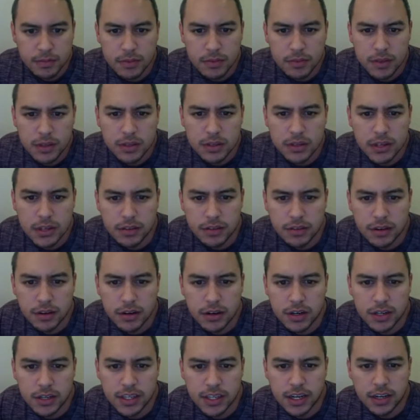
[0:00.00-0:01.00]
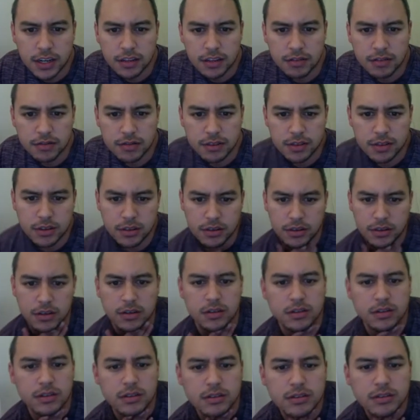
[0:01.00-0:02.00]
Steph Curry, Zach
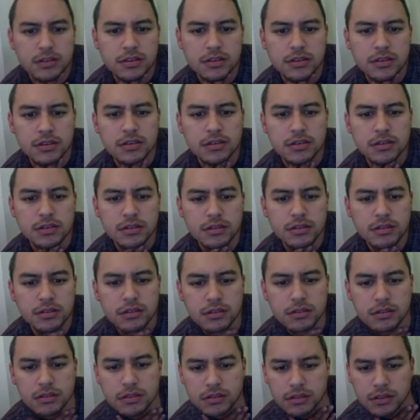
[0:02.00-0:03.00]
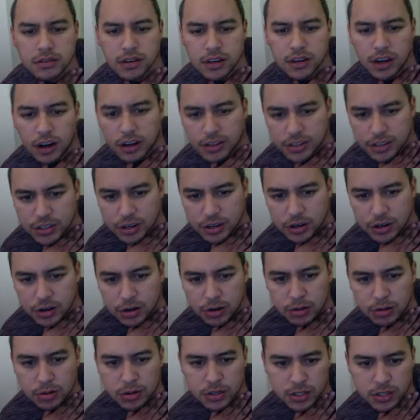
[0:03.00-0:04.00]
LaVine,
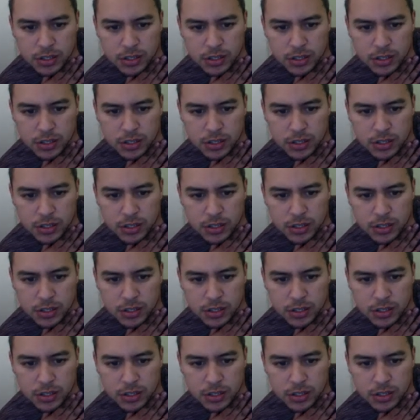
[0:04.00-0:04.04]
Lonzo.